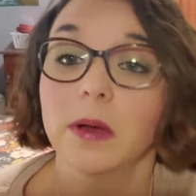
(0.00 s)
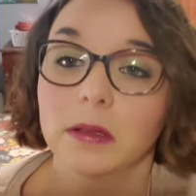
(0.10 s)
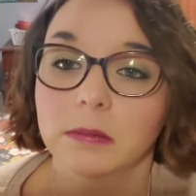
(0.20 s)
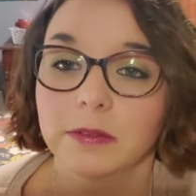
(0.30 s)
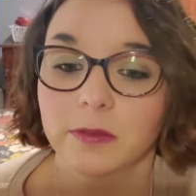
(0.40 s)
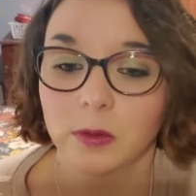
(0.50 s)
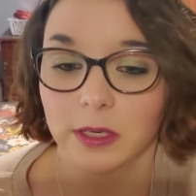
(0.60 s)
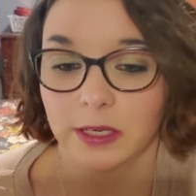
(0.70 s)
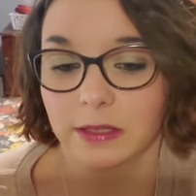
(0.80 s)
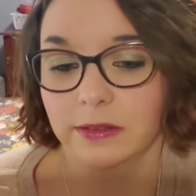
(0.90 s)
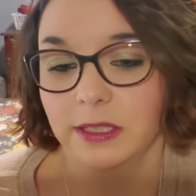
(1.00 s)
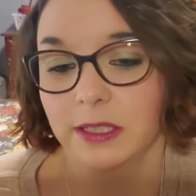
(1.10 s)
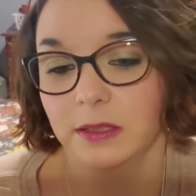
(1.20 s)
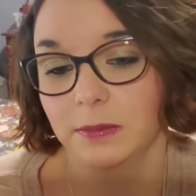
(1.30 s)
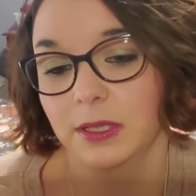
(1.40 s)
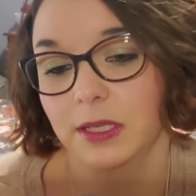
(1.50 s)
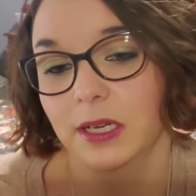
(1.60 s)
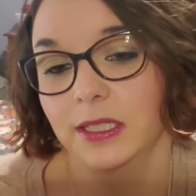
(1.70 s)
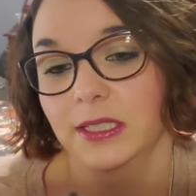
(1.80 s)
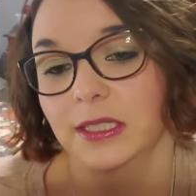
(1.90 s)
hauling before, and I never did it, but I
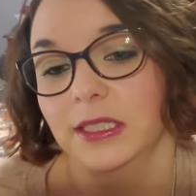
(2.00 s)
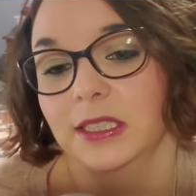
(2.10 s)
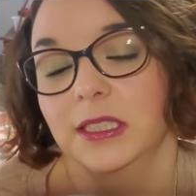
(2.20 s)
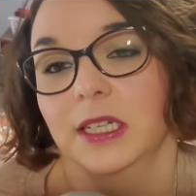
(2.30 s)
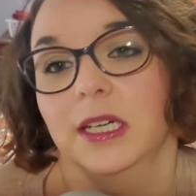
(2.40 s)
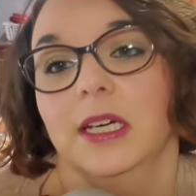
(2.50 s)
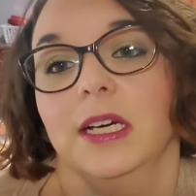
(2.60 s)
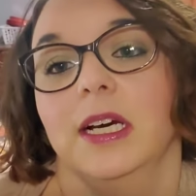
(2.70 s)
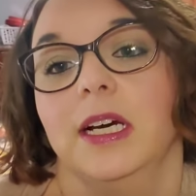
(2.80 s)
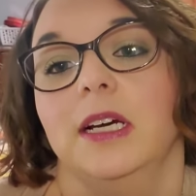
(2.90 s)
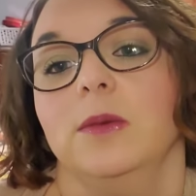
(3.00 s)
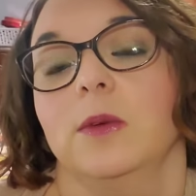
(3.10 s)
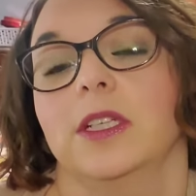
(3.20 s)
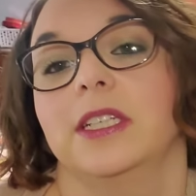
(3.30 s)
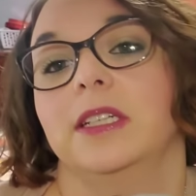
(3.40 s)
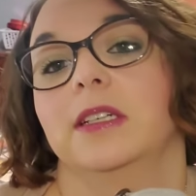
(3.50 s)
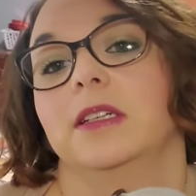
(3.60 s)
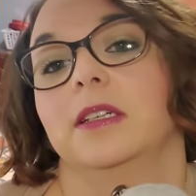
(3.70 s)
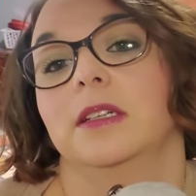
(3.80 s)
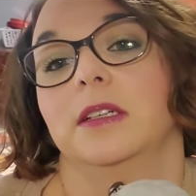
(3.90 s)
decided I wanted,
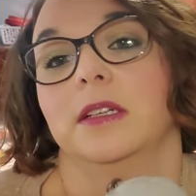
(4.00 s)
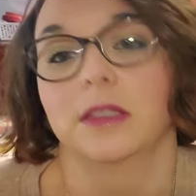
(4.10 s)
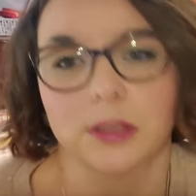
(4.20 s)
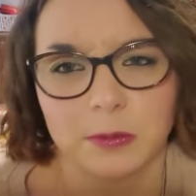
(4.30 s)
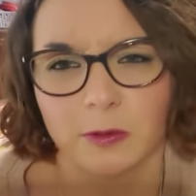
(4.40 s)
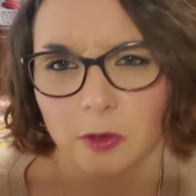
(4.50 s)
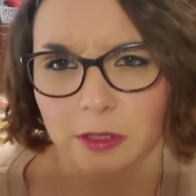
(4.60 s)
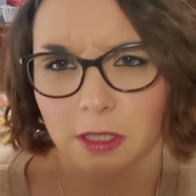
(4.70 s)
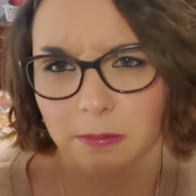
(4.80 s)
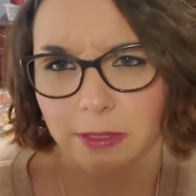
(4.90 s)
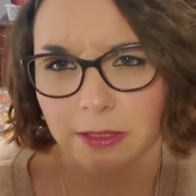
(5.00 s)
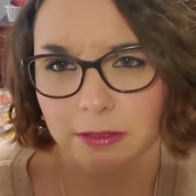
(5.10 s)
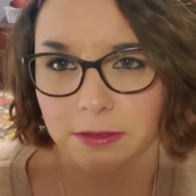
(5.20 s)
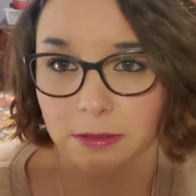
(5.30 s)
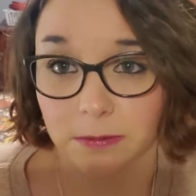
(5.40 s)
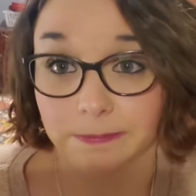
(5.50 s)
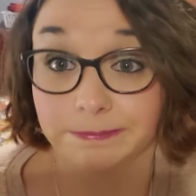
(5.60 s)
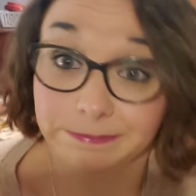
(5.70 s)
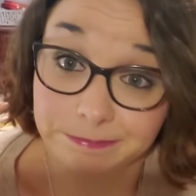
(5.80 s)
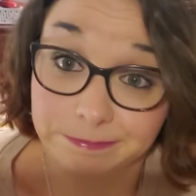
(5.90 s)
this was before I cut my hair, so
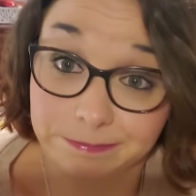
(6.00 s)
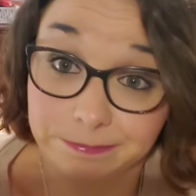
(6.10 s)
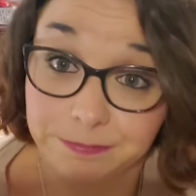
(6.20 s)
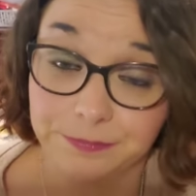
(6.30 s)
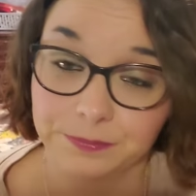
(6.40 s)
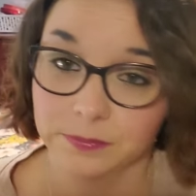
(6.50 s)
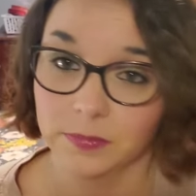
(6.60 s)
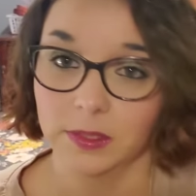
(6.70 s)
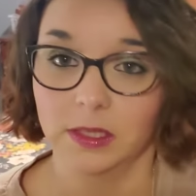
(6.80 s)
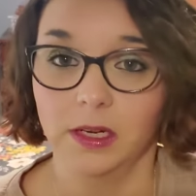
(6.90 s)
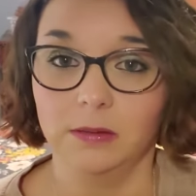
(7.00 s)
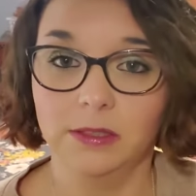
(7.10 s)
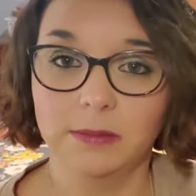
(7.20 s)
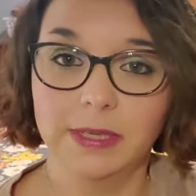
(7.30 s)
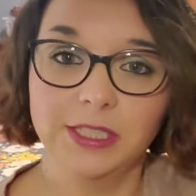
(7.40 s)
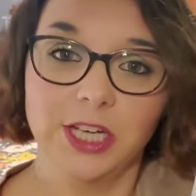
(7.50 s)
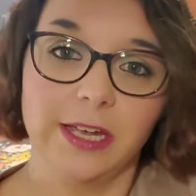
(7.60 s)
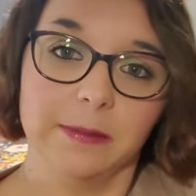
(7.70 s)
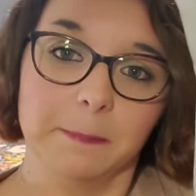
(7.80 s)
I wanted a beige hat.